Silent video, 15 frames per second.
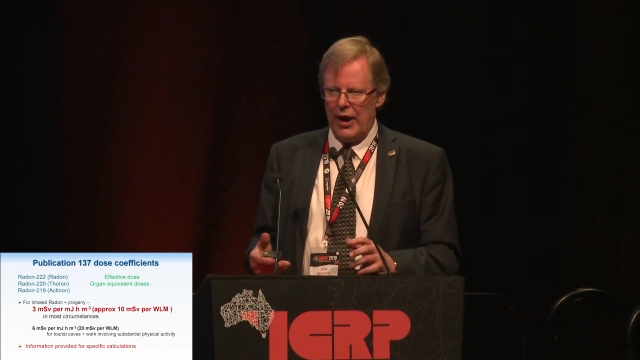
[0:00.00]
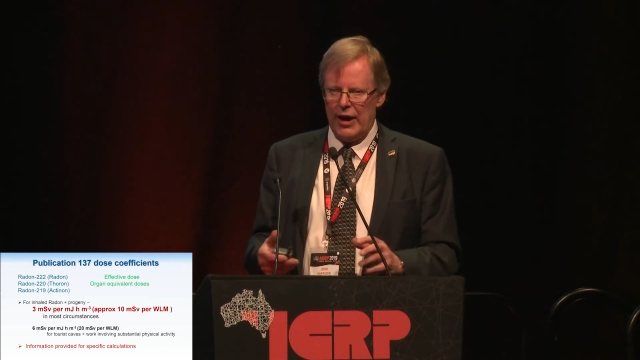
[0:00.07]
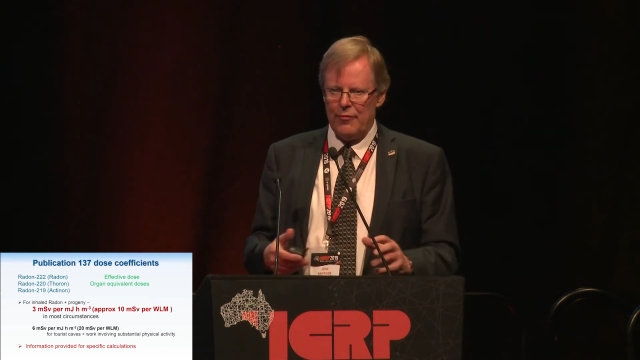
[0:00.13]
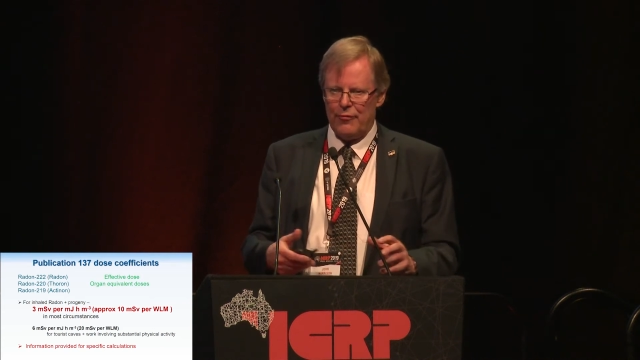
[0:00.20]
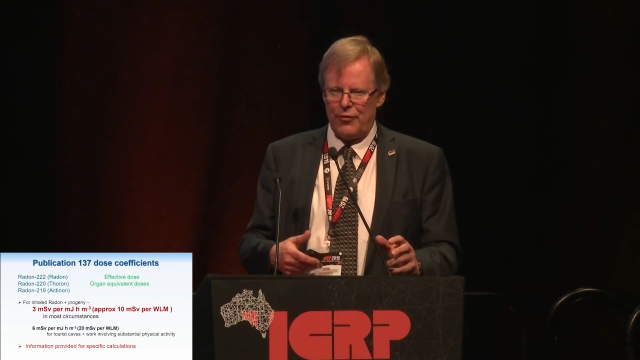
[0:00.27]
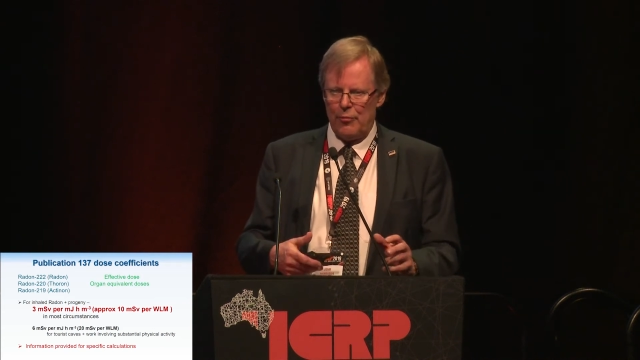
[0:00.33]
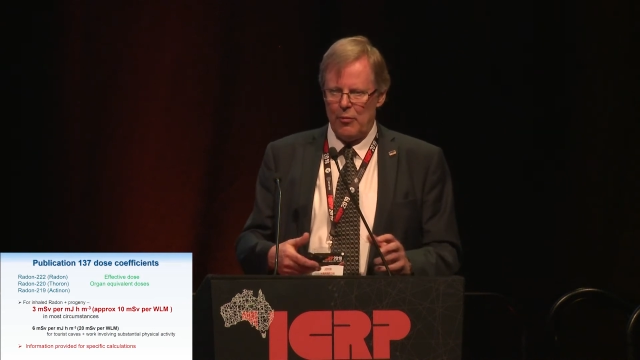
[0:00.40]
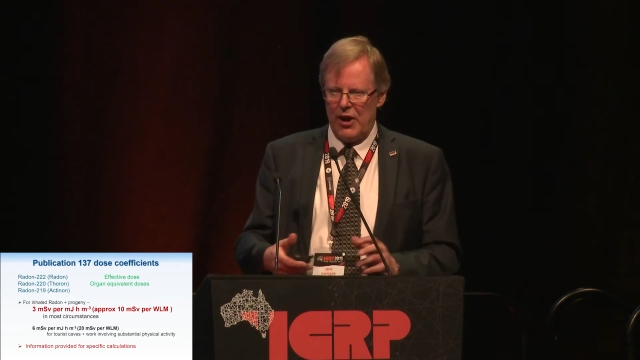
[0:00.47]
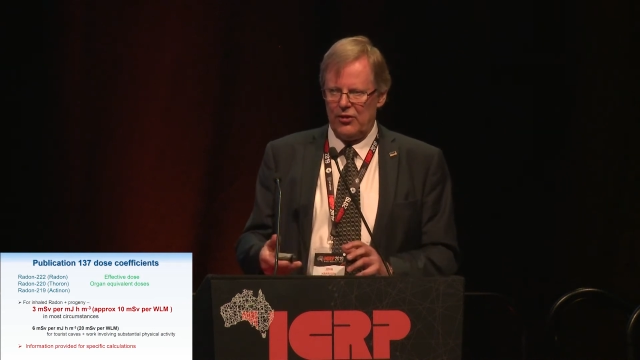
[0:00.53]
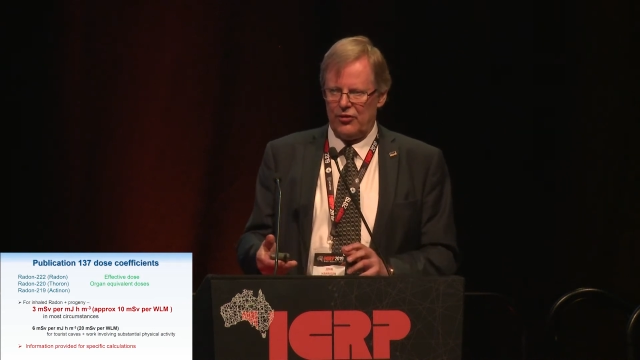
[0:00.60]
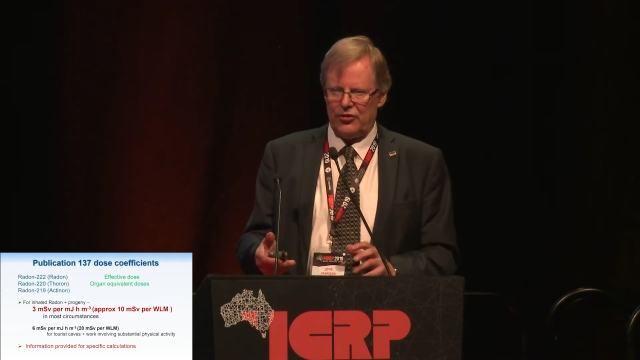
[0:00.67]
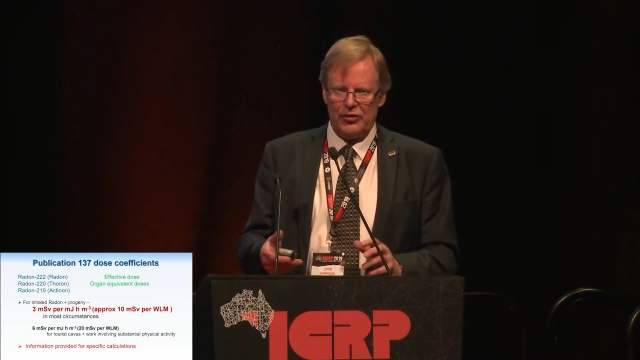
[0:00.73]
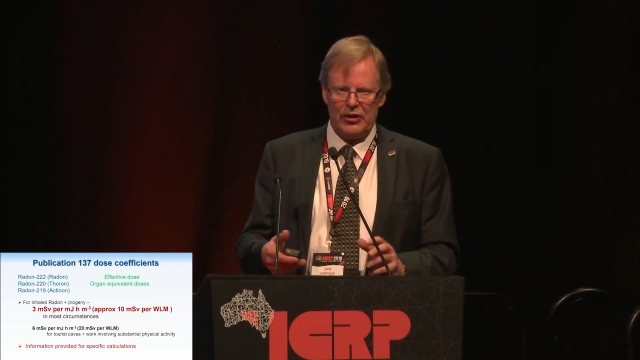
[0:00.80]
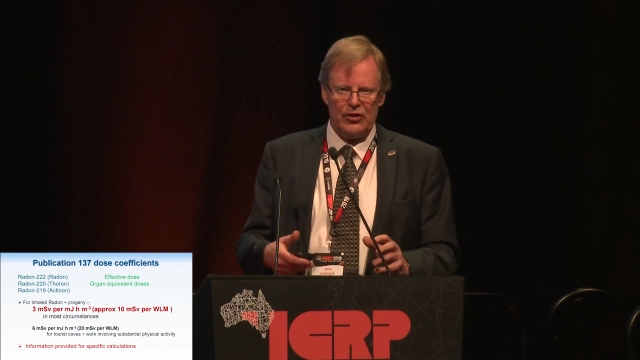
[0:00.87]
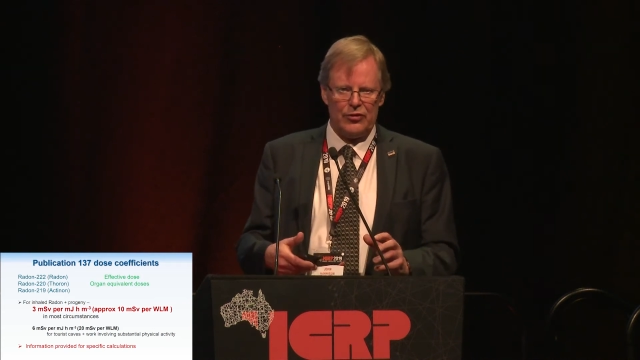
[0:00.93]

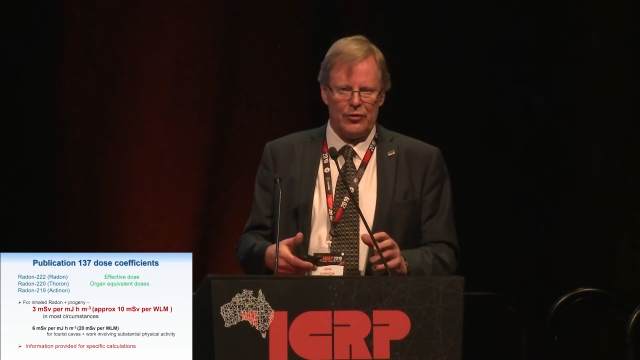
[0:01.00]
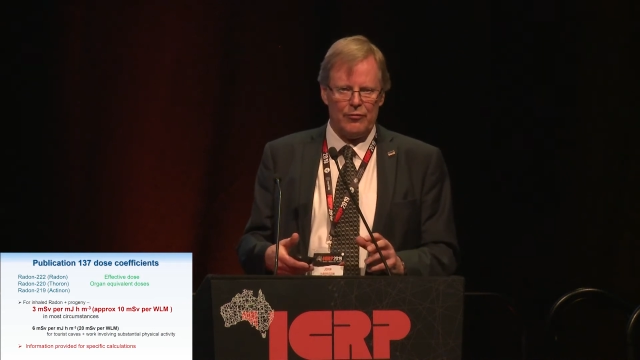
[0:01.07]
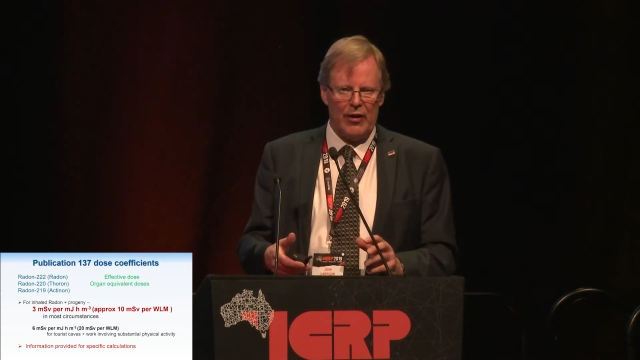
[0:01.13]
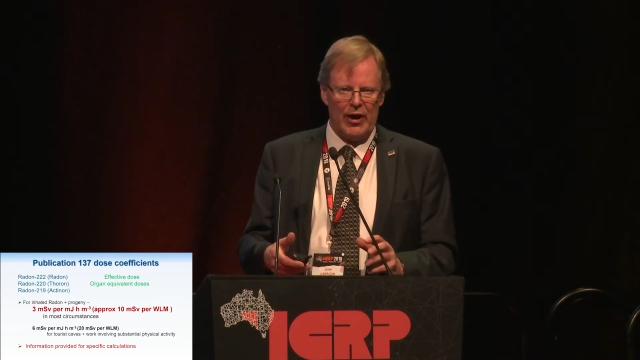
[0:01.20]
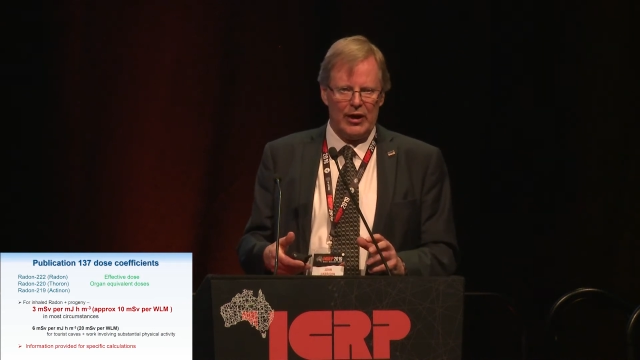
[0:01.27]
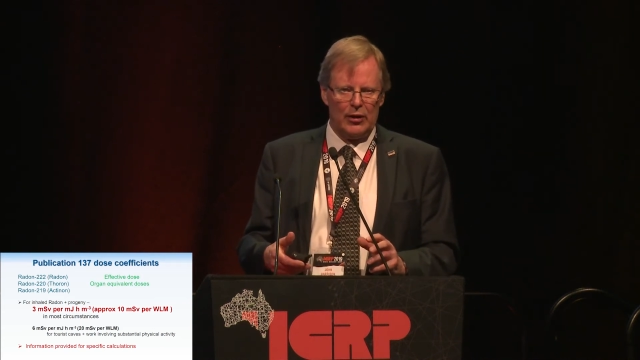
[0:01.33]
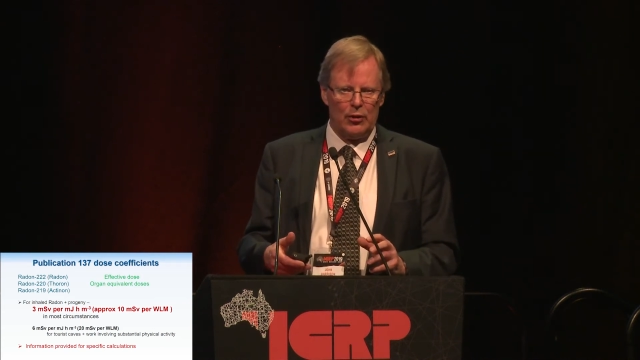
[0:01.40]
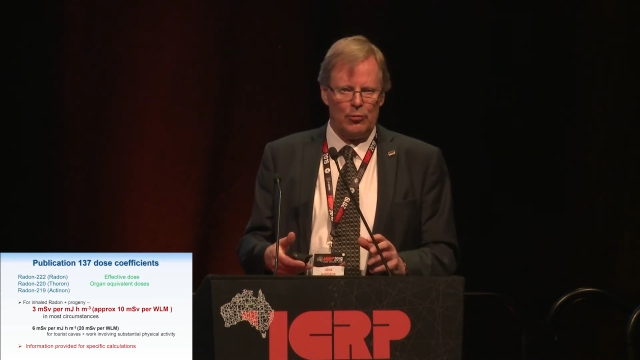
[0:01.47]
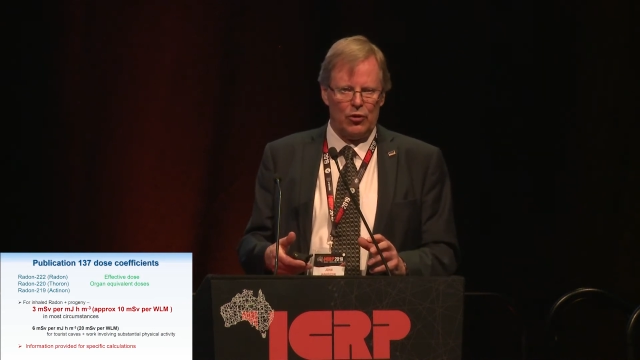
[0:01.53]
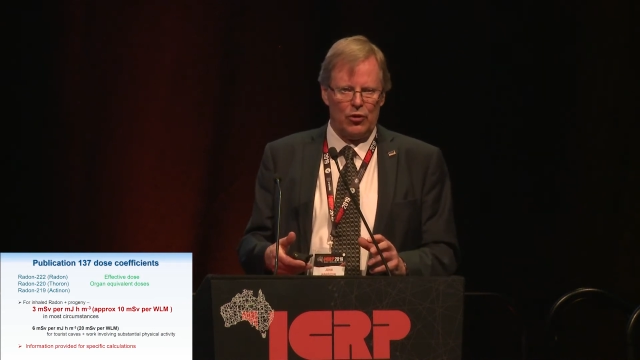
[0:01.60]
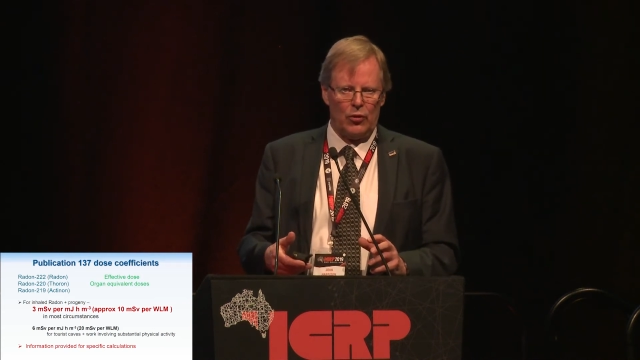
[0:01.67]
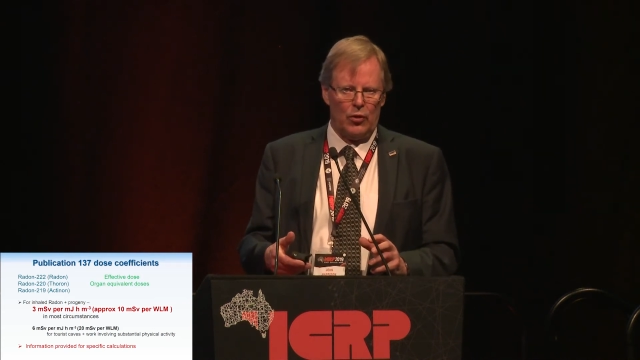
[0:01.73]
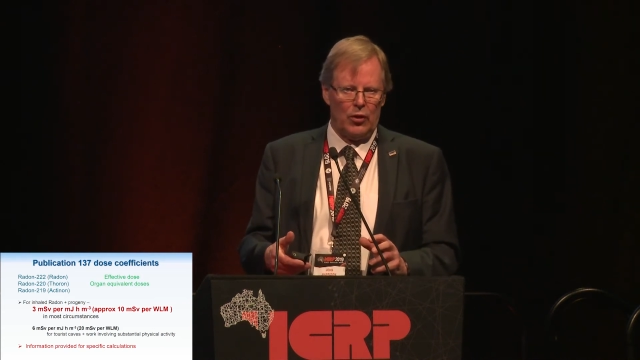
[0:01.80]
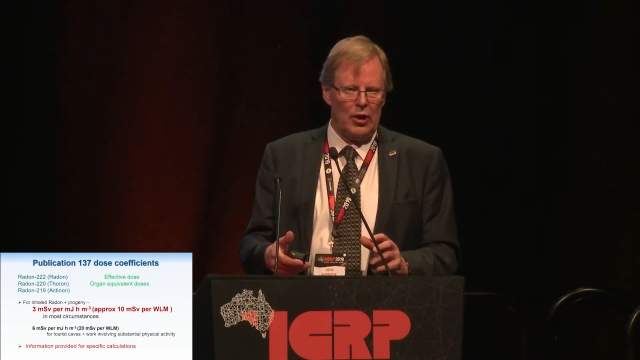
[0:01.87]
information is available,